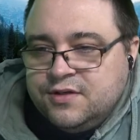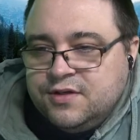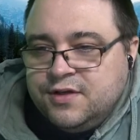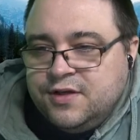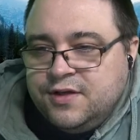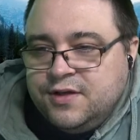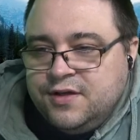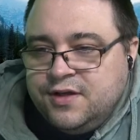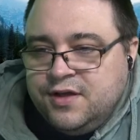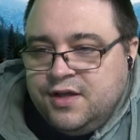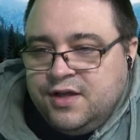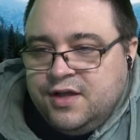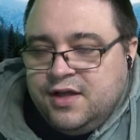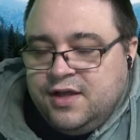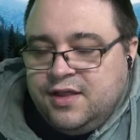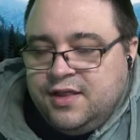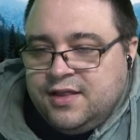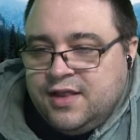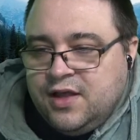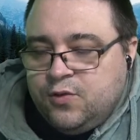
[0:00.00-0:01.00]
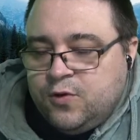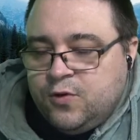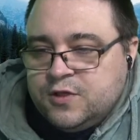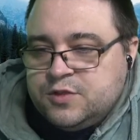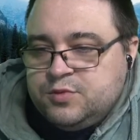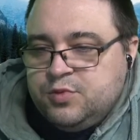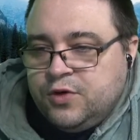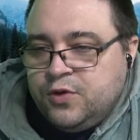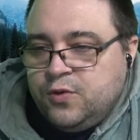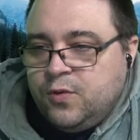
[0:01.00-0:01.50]
I think that works
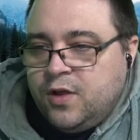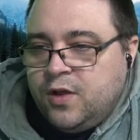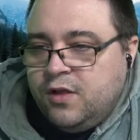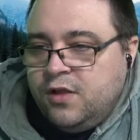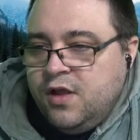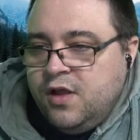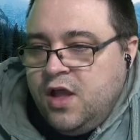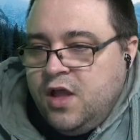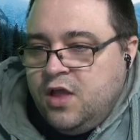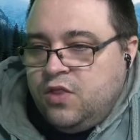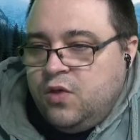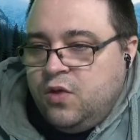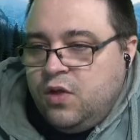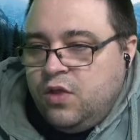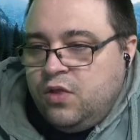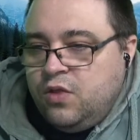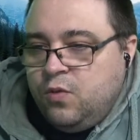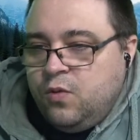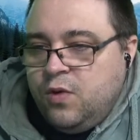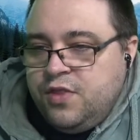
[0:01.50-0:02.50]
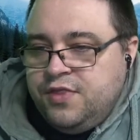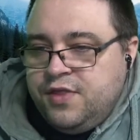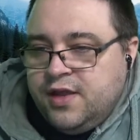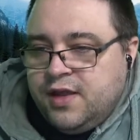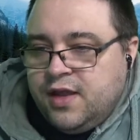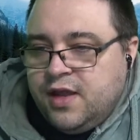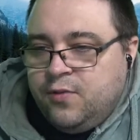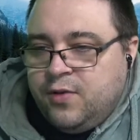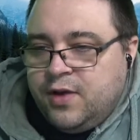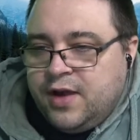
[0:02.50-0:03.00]
pretty well. The one thing
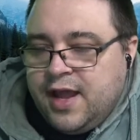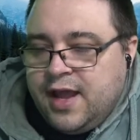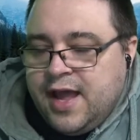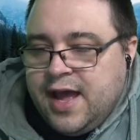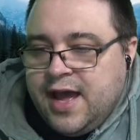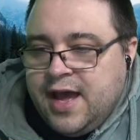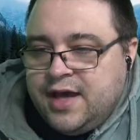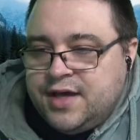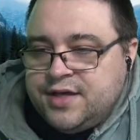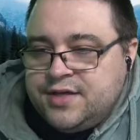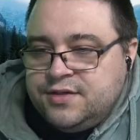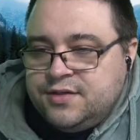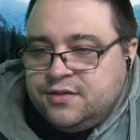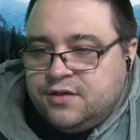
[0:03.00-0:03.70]
I want to add